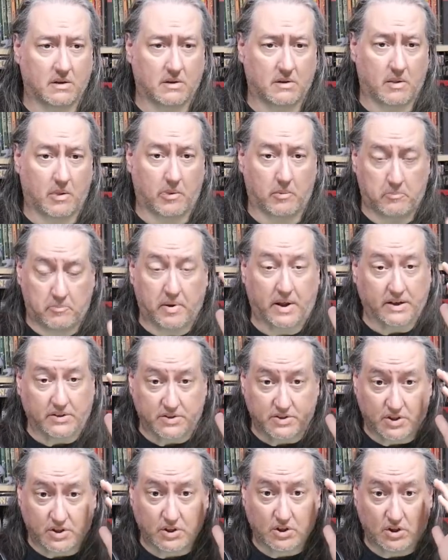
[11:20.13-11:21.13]
But
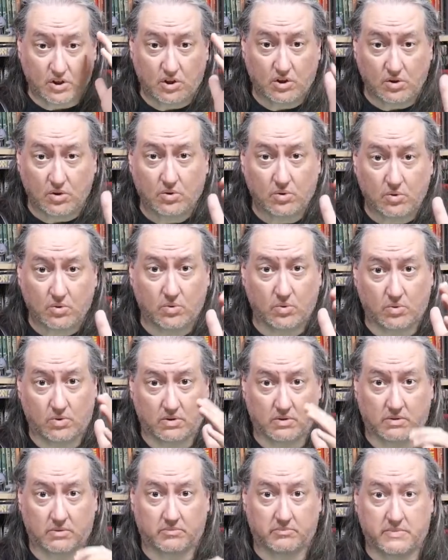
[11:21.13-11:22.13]
to you,
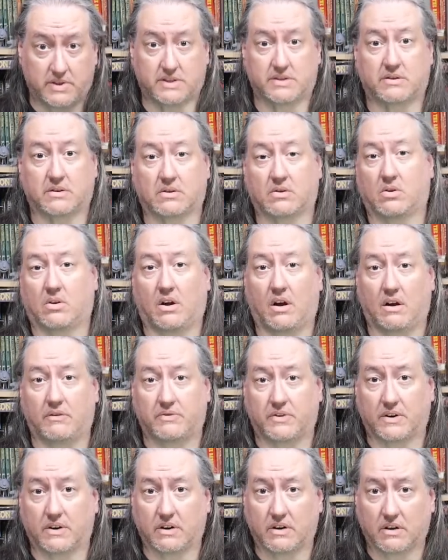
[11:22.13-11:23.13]
Mr.
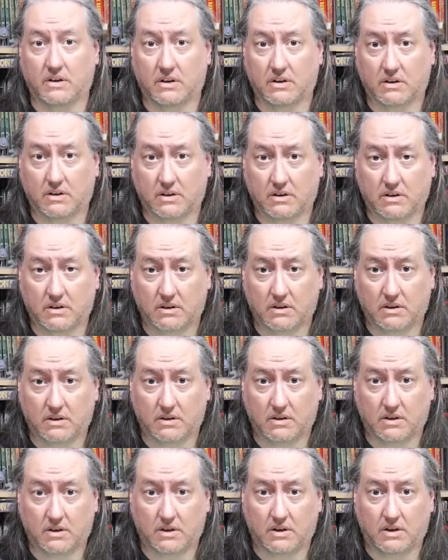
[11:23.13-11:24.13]
Crawford,
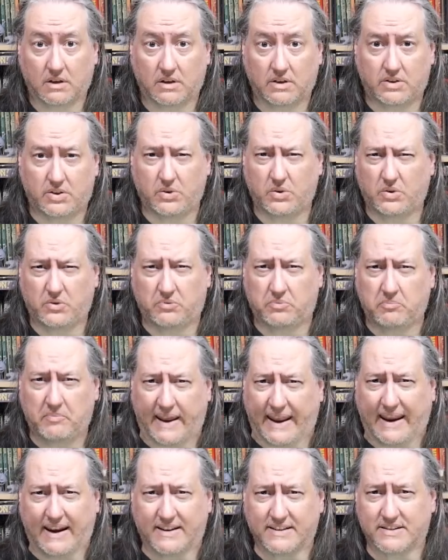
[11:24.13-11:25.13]
to have
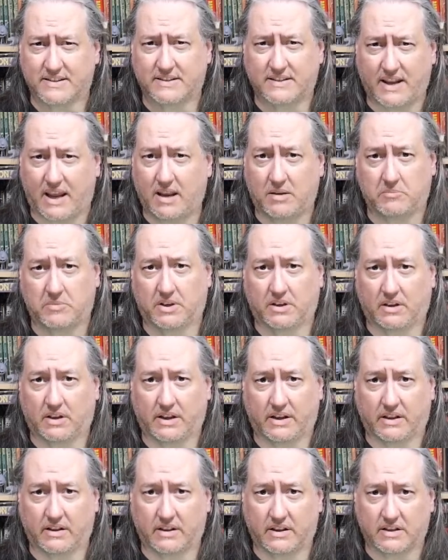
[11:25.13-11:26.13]
made a statement
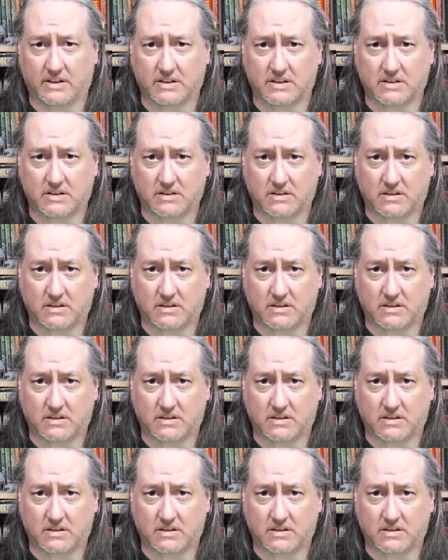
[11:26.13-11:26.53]
like this.